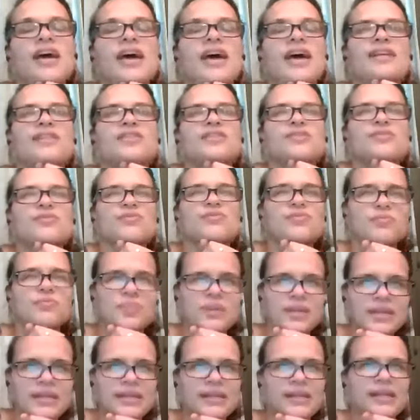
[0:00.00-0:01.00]
and to
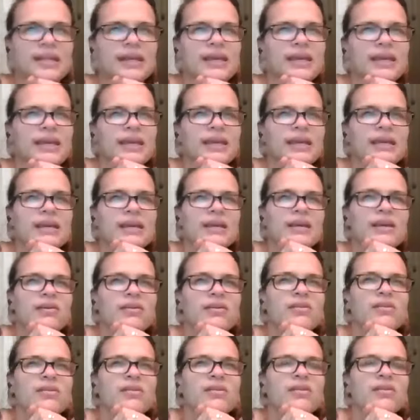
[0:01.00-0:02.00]
really
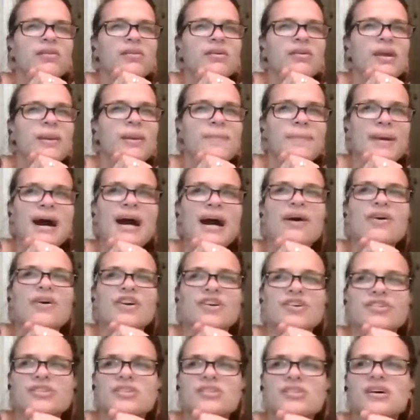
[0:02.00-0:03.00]
empower
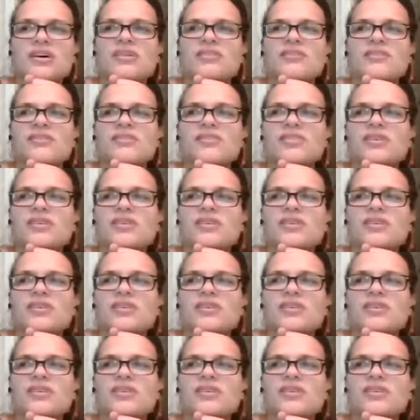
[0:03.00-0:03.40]
yourself